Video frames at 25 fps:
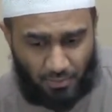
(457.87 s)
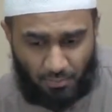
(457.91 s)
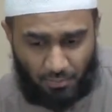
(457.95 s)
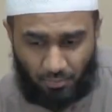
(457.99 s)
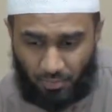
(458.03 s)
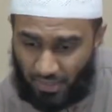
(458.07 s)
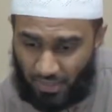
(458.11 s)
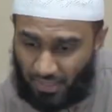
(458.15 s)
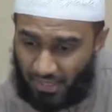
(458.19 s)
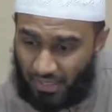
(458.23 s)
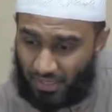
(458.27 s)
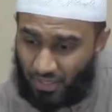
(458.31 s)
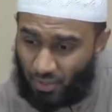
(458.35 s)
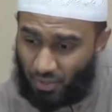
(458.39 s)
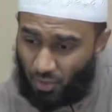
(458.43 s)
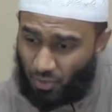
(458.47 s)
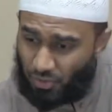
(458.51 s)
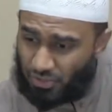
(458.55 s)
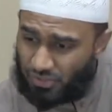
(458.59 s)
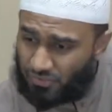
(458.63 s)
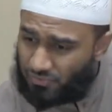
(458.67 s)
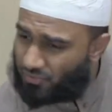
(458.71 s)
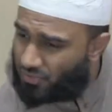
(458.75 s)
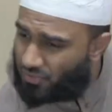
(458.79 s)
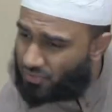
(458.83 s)
But he
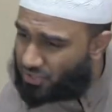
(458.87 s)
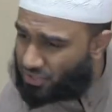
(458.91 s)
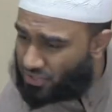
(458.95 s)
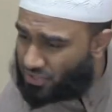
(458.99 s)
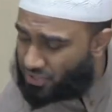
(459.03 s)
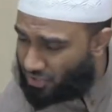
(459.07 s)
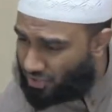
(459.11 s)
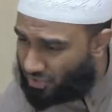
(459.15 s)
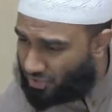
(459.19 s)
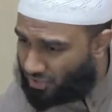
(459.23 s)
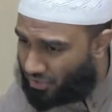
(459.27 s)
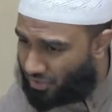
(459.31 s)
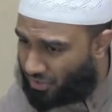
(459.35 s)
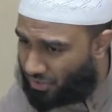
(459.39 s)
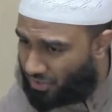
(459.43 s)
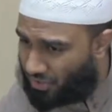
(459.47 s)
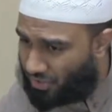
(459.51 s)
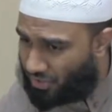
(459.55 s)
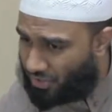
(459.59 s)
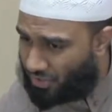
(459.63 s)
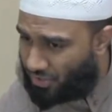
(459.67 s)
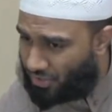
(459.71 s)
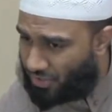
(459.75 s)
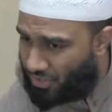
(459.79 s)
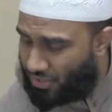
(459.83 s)
knows for sure
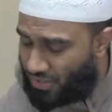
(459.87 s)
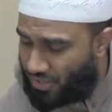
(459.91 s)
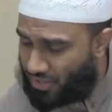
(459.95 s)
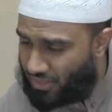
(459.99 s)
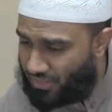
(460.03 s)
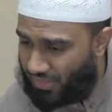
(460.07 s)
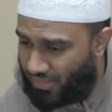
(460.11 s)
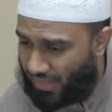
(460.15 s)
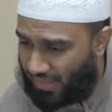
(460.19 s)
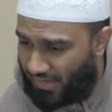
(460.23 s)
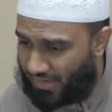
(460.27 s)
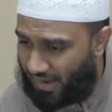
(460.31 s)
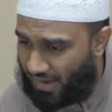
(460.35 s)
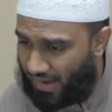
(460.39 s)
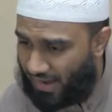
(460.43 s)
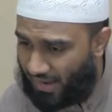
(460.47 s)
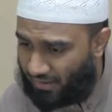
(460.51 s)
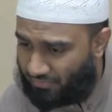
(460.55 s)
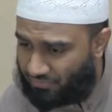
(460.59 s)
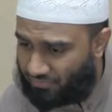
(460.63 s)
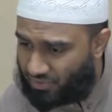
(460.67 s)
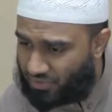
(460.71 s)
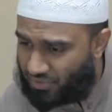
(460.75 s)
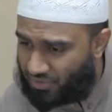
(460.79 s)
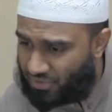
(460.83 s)
that
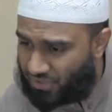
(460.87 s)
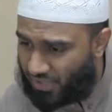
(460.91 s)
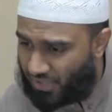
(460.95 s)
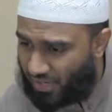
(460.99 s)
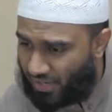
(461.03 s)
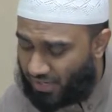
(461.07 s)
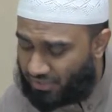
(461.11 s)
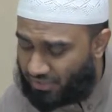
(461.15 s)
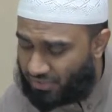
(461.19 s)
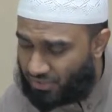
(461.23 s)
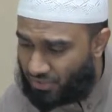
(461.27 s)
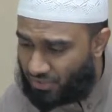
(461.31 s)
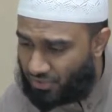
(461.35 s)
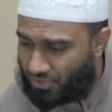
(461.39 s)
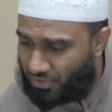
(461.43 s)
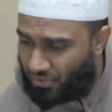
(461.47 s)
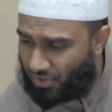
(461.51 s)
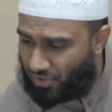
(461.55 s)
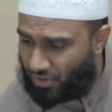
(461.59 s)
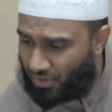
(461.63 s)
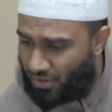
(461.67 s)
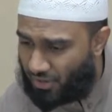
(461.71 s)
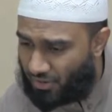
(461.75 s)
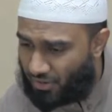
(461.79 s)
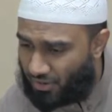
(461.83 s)
after Salatul
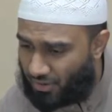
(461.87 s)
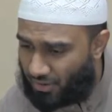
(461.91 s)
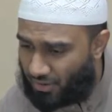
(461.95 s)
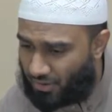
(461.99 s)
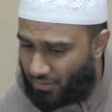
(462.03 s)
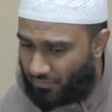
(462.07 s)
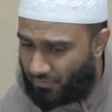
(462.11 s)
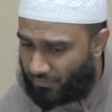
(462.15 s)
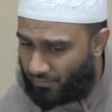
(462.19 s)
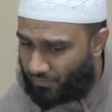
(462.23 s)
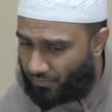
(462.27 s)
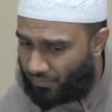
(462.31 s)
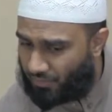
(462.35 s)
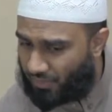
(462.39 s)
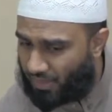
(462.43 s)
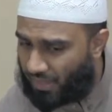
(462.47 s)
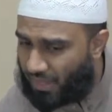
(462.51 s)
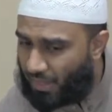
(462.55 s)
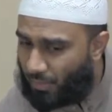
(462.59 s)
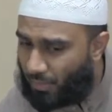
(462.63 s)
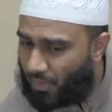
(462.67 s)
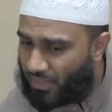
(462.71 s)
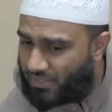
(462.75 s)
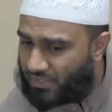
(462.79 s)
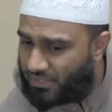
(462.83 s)
Dhuhr,
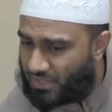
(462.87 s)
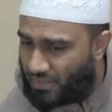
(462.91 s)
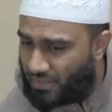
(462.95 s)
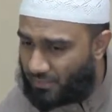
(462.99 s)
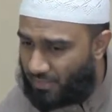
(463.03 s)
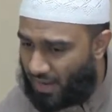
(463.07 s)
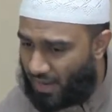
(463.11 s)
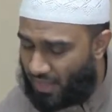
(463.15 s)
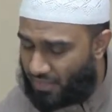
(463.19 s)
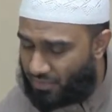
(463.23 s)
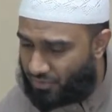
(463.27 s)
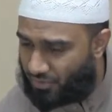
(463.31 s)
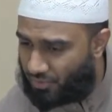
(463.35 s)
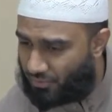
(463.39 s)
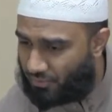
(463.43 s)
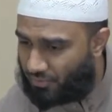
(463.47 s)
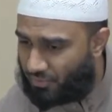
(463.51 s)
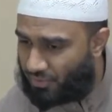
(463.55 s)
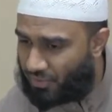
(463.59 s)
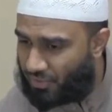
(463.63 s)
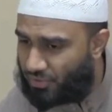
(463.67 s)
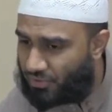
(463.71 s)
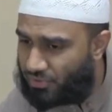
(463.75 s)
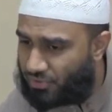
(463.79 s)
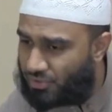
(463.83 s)
he went to the bathroom
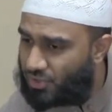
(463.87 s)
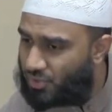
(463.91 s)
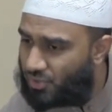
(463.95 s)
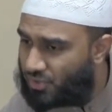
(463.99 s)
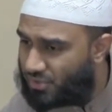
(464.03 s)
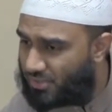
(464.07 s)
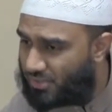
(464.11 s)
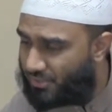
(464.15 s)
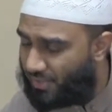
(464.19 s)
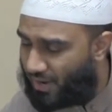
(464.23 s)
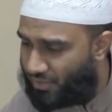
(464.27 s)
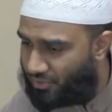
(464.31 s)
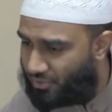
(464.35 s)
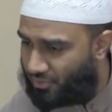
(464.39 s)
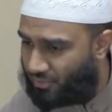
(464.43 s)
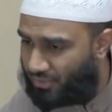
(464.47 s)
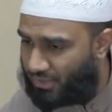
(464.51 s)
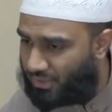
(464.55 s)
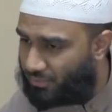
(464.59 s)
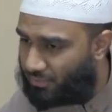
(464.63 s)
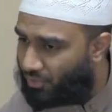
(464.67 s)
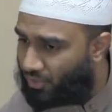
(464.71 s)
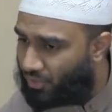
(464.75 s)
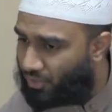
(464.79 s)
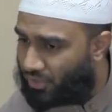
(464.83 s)
to use the bathroom
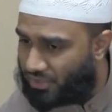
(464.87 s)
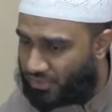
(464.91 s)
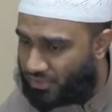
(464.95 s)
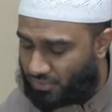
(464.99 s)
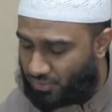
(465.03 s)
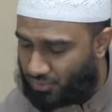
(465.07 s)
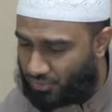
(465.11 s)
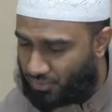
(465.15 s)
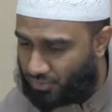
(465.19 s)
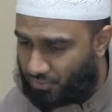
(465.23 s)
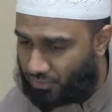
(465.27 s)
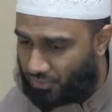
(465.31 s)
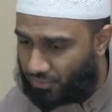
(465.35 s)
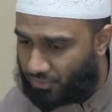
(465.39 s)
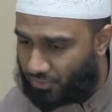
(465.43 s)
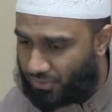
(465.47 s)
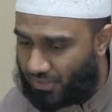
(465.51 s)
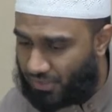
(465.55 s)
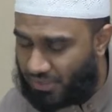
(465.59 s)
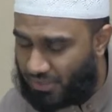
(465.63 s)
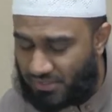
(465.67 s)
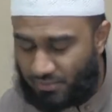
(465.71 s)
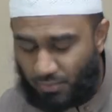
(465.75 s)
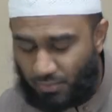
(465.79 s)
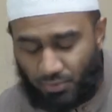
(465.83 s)
and he broke his wudu.
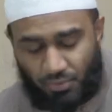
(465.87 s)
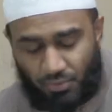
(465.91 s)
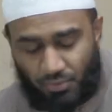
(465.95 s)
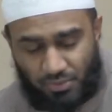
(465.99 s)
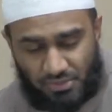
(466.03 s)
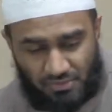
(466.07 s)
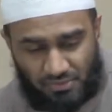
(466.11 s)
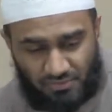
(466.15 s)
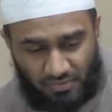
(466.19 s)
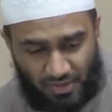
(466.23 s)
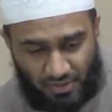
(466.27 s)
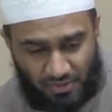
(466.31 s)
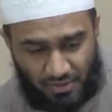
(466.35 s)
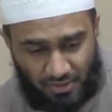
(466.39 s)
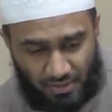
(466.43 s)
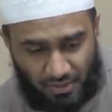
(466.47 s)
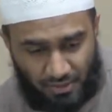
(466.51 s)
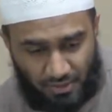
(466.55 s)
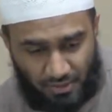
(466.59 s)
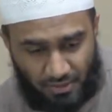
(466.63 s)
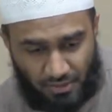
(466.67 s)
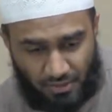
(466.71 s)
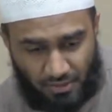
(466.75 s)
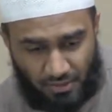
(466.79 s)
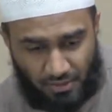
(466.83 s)
His wudu is
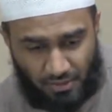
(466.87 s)
invalidated.